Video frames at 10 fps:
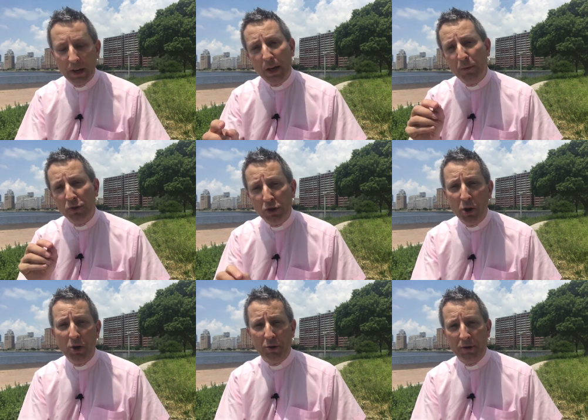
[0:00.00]
it was
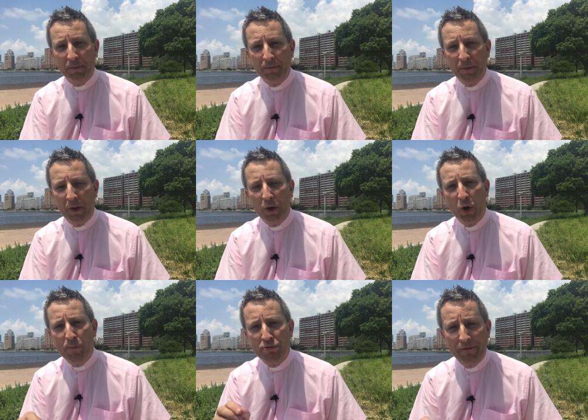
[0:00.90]
God
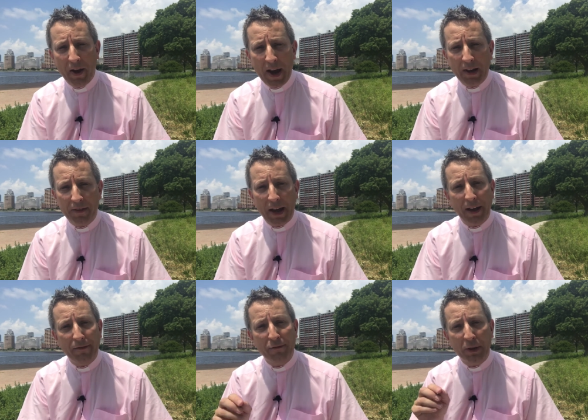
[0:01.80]
who provided that
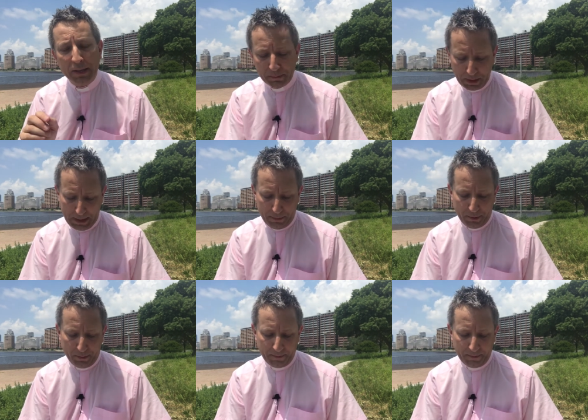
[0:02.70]
for his people.